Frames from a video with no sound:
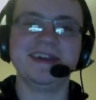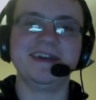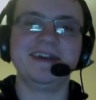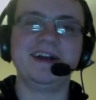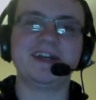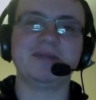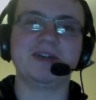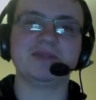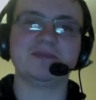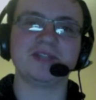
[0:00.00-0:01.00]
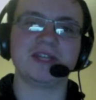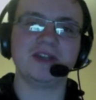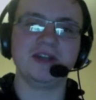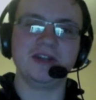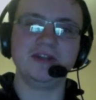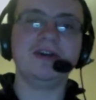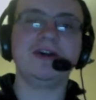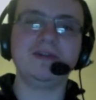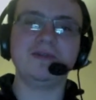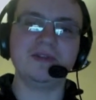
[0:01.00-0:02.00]
I can imagine him saying,
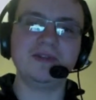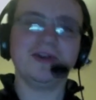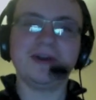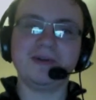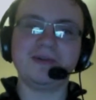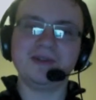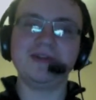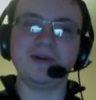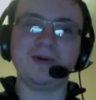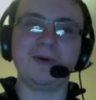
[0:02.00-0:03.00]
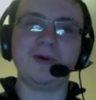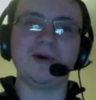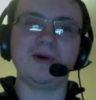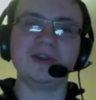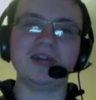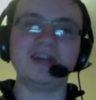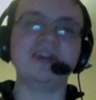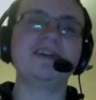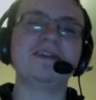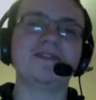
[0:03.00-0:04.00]
"No, no, no," all
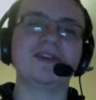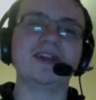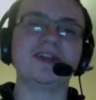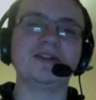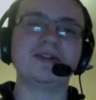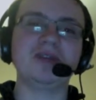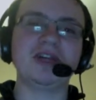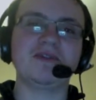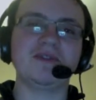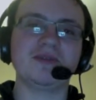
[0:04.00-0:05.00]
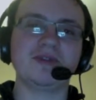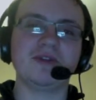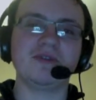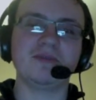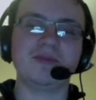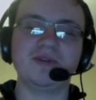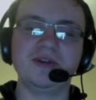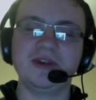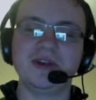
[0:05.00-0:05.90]
night for getting eliminated from the Royal Rumble.